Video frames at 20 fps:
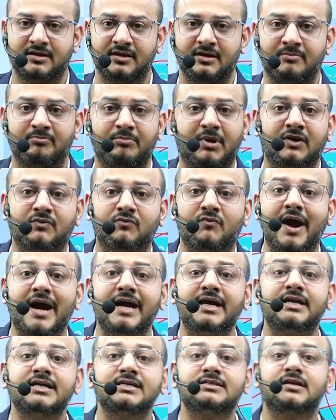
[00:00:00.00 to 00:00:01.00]
But why it
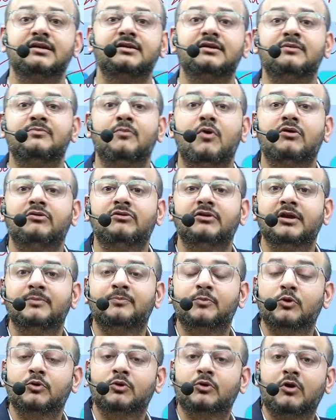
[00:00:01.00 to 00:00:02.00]
is under Montreal
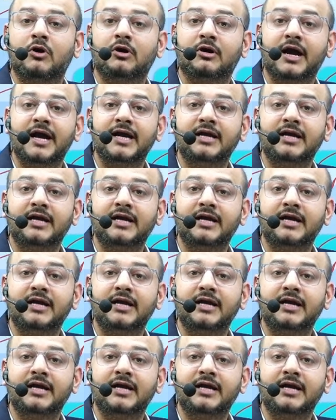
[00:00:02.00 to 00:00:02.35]
Protocol right